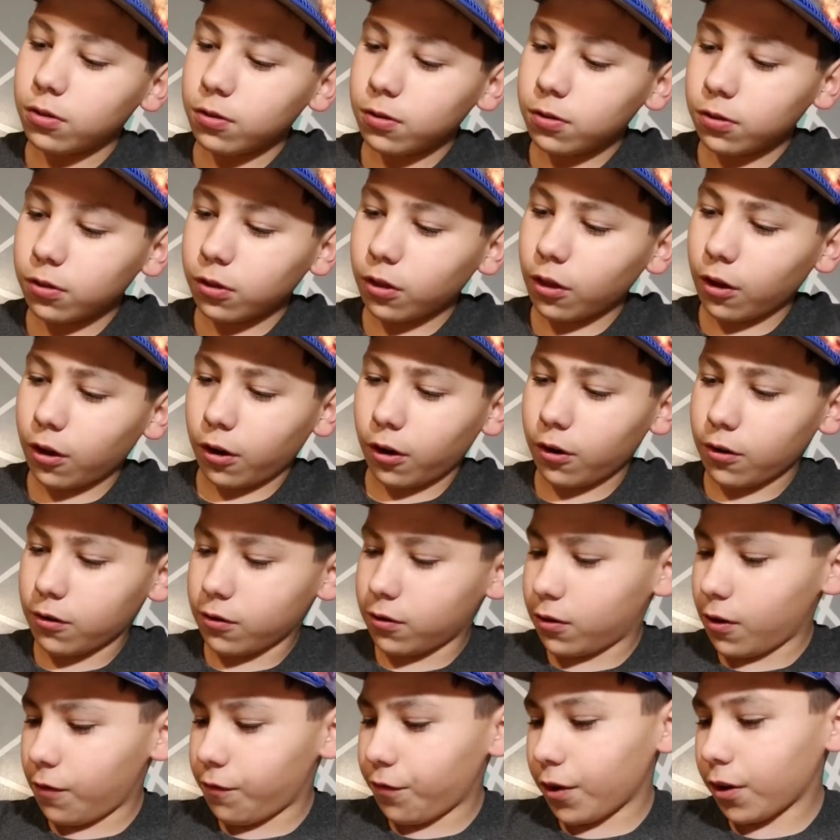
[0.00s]
they're
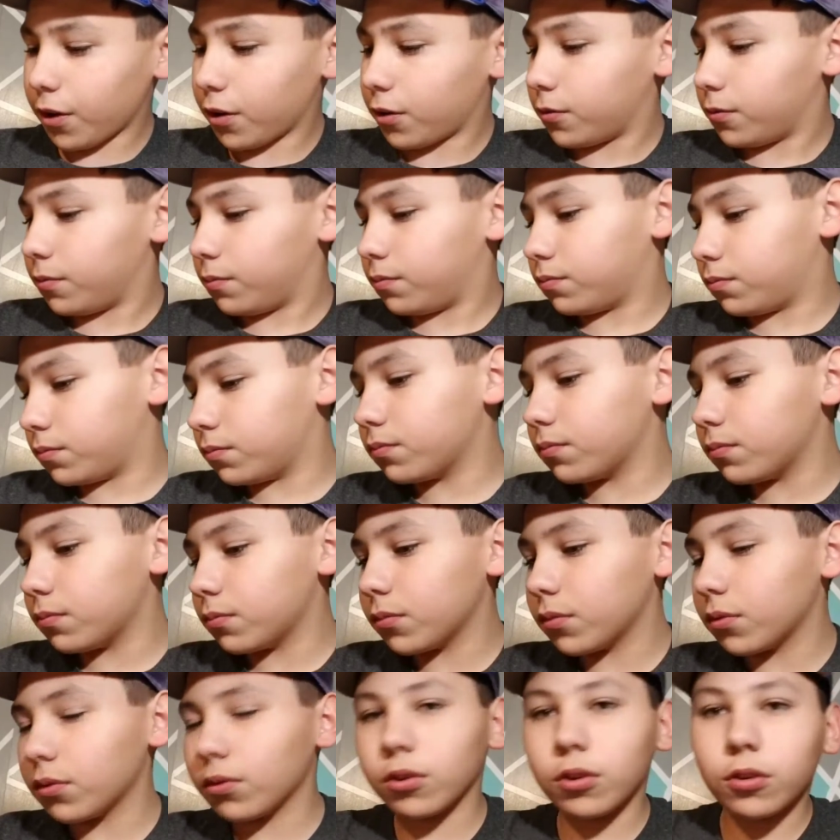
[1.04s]
different
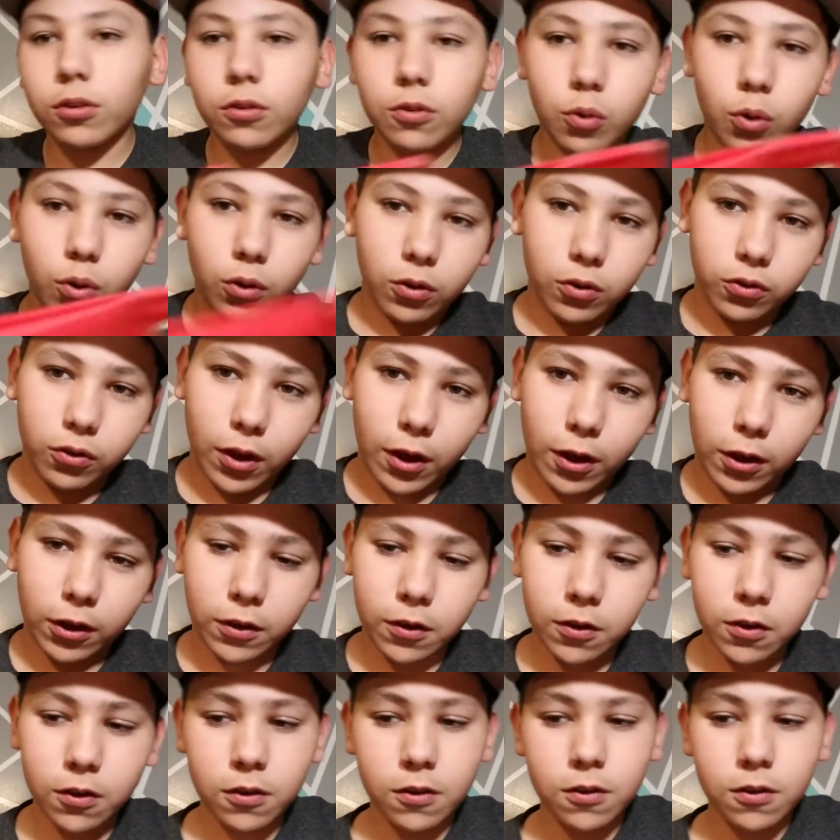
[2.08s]
tools like